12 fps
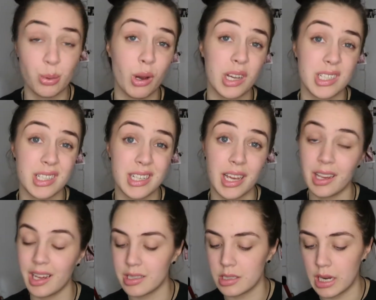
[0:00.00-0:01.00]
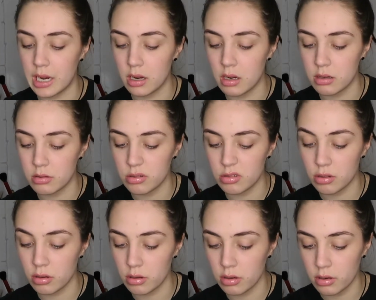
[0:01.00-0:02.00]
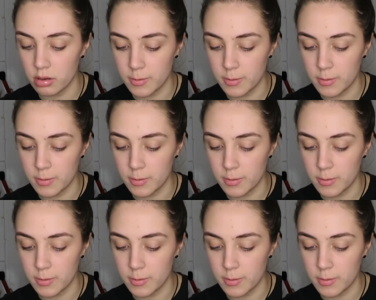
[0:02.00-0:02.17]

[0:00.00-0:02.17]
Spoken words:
twice a day as needed. So